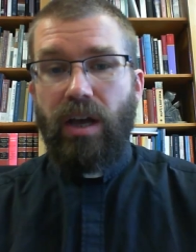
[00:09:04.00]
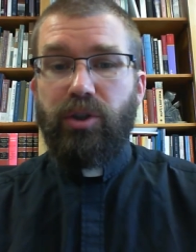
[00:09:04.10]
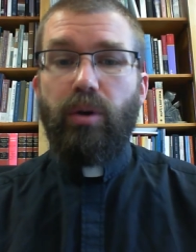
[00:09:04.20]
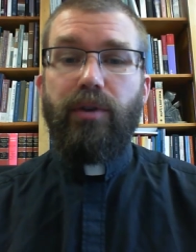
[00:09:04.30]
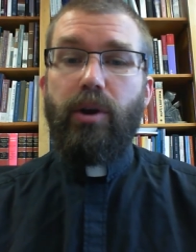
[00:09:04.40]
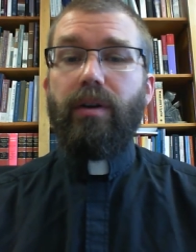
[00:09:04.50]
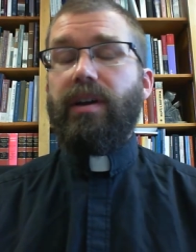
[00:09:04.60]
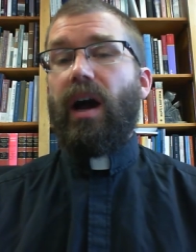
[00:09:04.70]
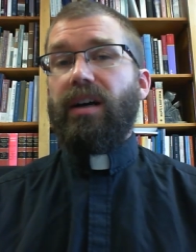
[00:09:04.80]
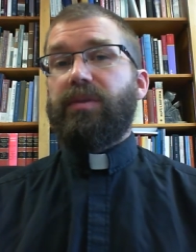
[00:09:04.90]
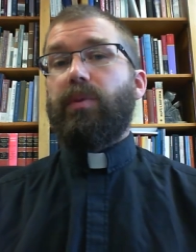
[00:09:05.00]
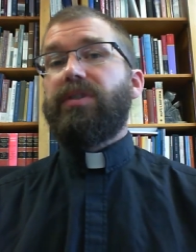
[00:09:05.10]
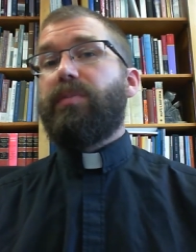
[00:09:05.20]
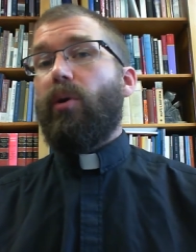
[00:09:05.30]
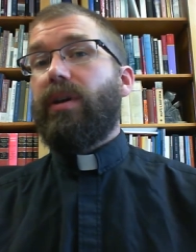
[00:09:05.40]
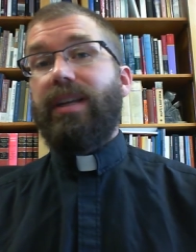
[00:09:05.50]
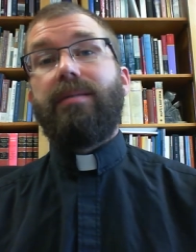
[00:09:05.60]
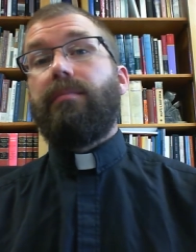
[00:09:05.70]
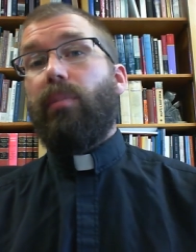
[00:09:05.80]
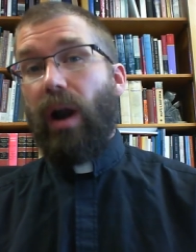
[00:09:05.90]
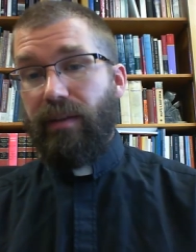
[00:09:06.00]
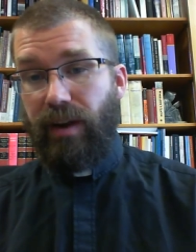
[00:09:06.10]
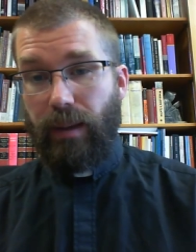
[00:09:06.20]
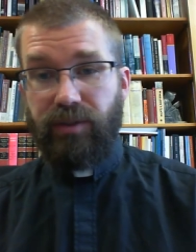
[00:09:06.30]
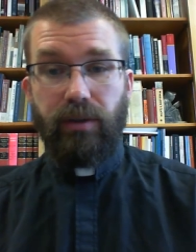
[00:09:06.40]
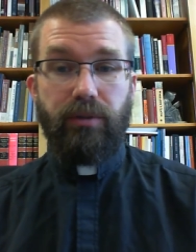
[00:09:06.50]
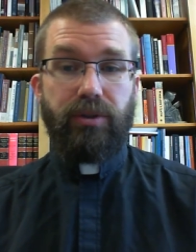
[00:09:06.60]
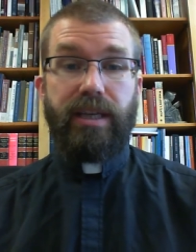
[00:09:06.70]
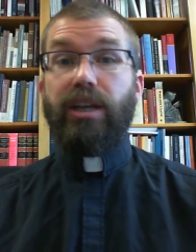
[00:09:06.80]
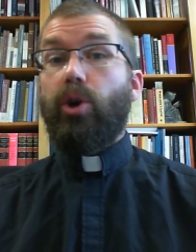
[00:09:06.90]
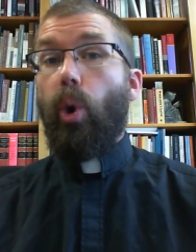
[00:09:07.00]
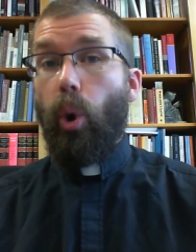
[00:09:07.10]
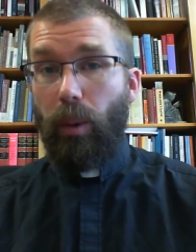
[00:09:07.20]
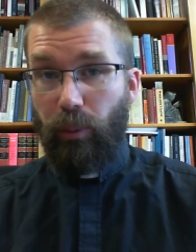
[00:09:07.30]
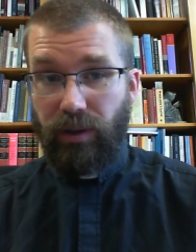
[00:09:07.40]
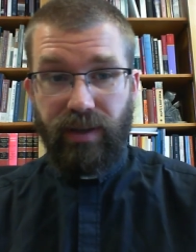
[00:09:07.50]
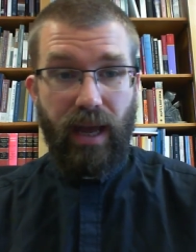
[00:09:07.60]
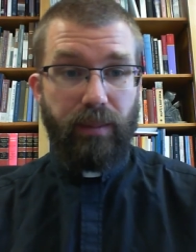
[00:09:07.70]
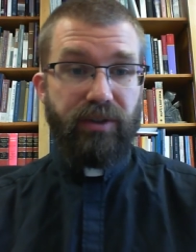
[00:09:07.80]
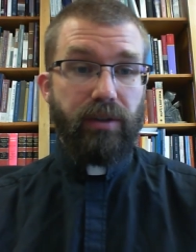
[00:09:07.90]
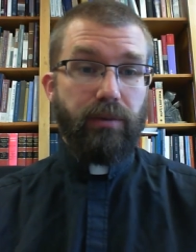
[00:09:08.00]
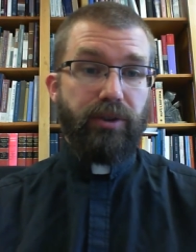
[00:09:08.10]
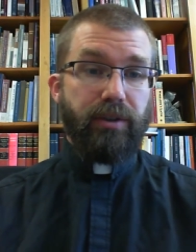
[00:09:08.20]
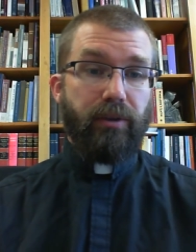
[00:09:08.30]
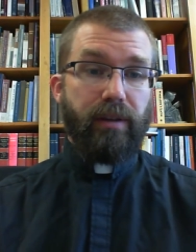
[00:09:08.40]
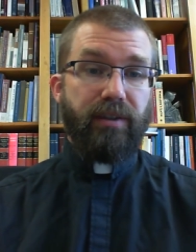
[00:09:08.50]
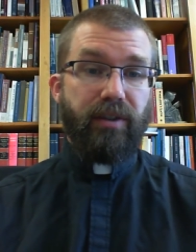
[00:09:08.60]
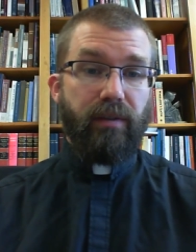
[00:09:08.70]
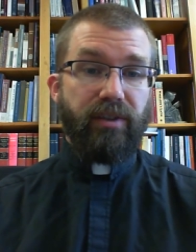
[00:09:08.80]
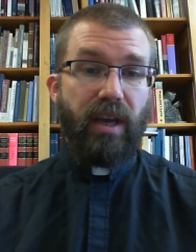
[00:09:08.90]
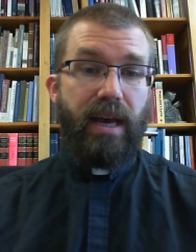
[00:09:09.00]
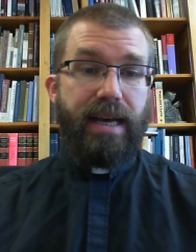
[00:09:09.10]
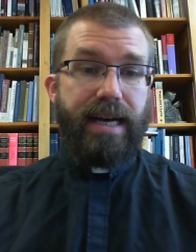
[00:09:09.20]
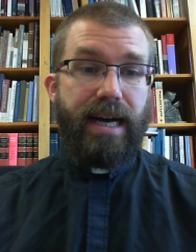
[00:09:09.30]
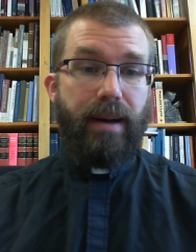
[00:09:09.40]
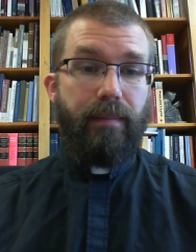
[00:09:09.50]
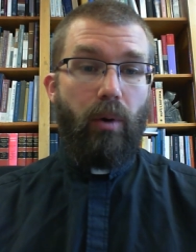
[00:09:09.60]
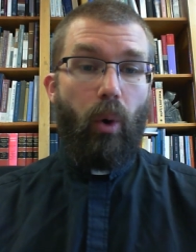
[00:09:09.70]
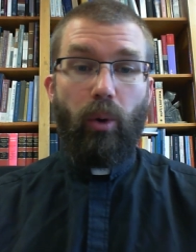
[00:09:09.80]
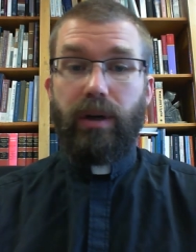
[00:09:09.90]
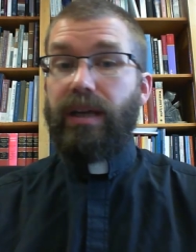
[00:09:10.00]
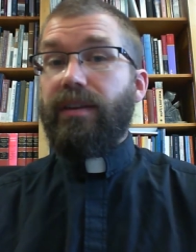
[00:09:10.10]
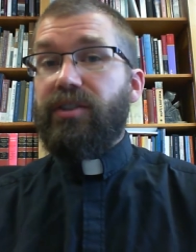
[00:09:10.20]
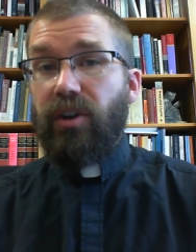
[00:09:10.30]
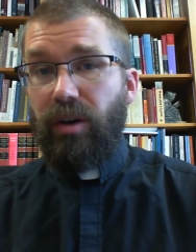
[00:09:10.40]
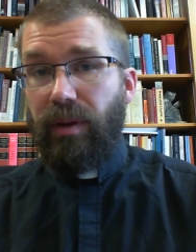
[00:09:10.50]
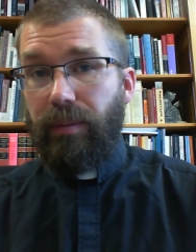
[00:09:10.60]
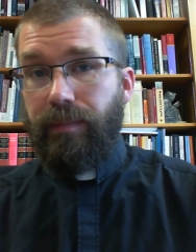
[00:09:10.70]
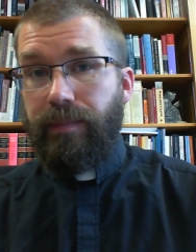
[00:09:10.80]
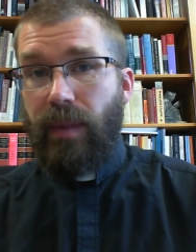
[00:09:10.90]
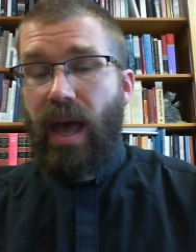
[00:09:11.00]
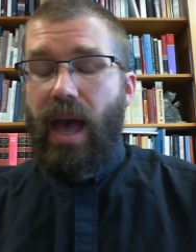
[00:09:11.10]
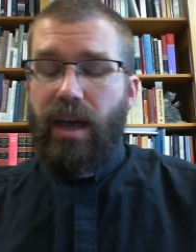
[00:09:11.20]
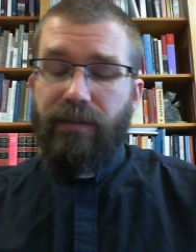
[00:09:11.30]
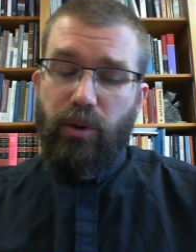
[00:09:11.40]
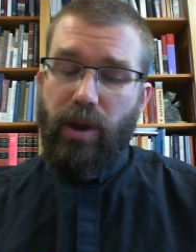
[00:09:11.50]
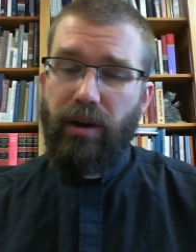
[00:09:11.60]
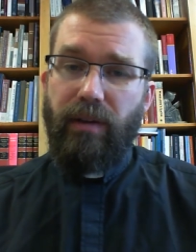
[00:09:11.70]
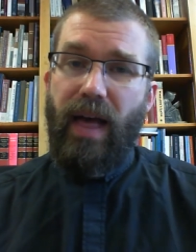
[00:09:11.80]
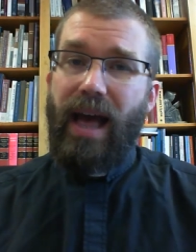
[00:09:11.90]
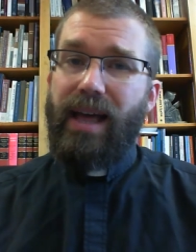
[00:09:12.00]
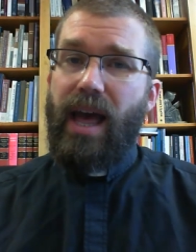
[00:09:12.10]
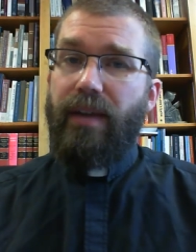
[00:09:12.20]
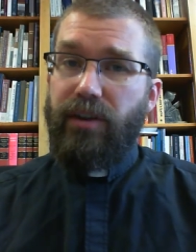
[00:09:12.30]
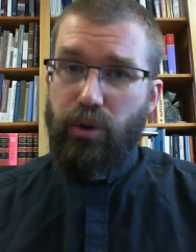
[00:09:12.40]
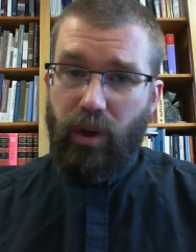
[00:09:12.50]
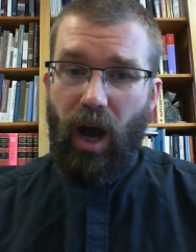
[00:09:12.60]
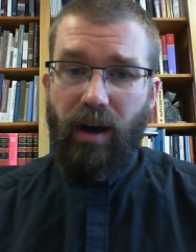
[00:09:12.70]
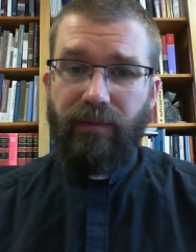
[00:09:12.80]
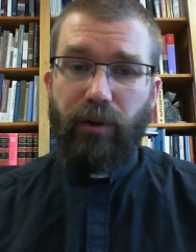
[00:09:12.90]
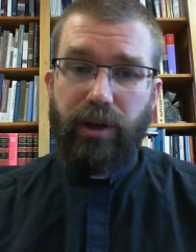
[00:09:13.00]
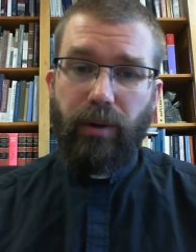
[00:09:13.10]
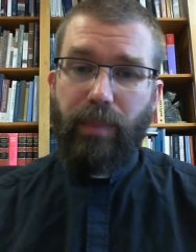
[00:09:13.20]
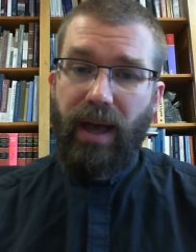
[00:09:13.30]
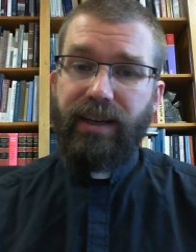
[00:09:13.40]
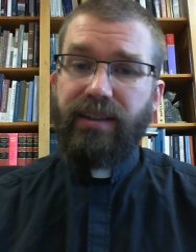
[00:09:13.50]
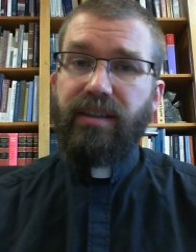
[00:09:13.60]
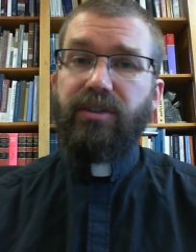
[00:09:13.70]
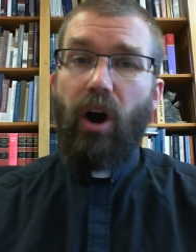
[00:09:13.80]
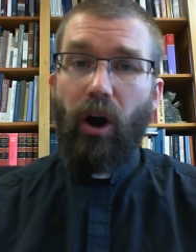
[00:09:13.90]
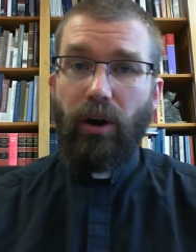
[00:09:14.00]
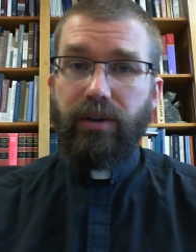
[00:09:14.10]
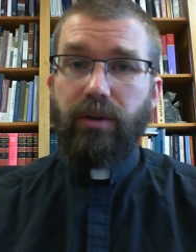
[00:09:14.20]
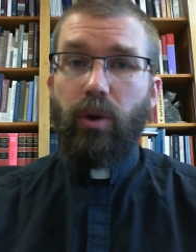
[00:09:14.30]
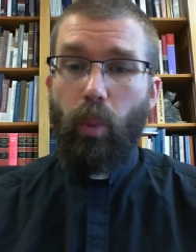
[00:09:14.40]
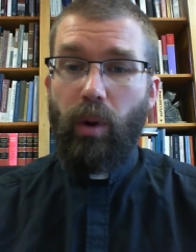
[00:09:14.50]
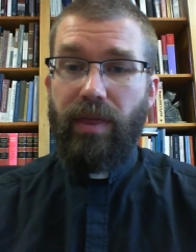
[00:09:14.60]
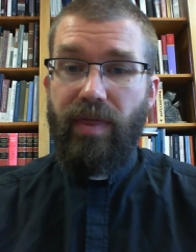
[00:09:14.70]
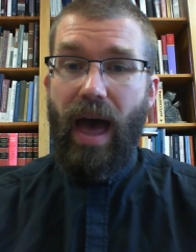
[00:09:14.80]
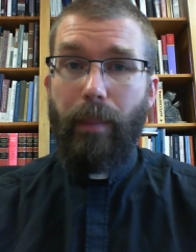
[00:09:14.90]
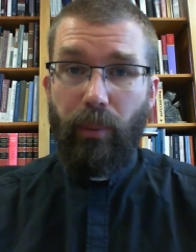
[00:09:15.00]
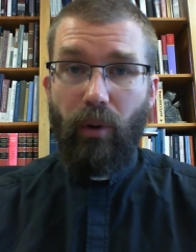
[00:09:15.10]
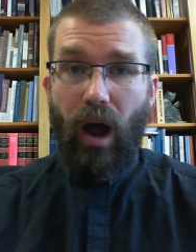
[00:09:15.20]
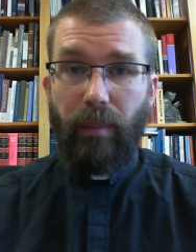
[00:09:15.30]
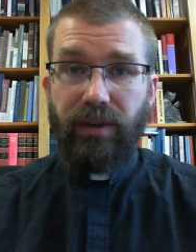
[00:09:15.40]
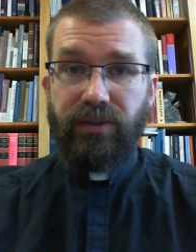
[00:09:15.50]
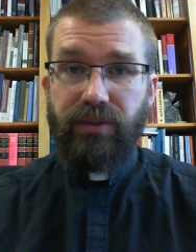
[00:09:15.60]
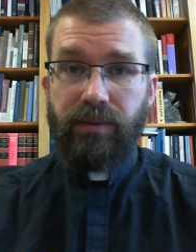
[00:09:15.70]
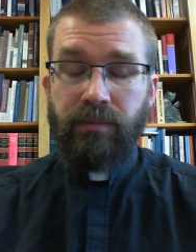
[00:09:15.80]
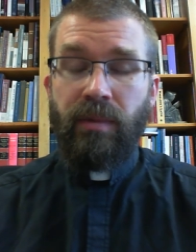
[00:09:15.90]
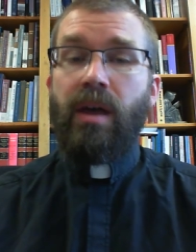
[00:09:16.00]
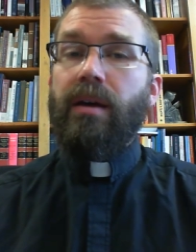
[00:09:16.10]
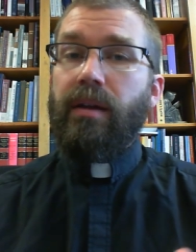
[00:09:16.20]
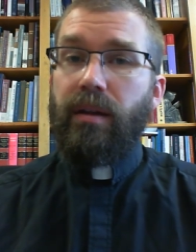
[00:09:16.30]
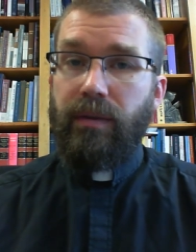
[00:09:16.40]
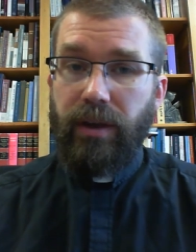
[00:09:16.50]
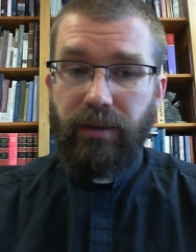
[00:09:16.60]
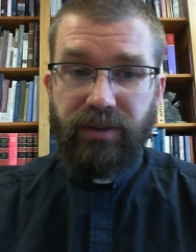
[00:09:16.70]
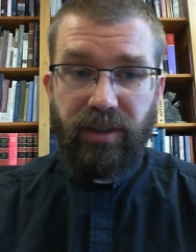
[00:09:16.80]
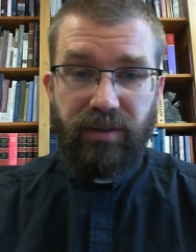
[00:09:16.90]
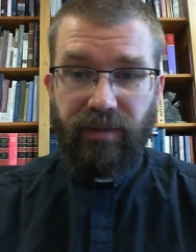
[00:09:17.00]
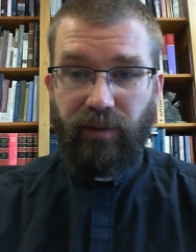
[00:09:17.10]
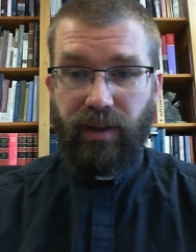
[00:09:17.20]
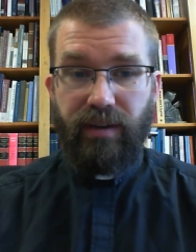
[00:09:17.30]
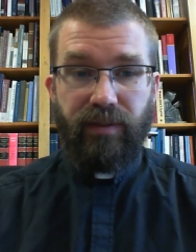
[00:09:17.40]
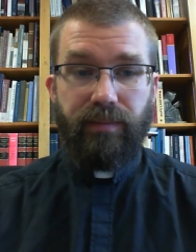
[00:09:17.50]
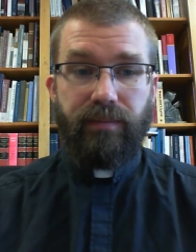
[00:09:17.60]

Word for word: So if you hear the gospel spoken in private absolution, in corporate absolution during the service, uh, or in the sermon, if you hear that and then you comfort your penitent heart with that promise, then your sins are forgiven.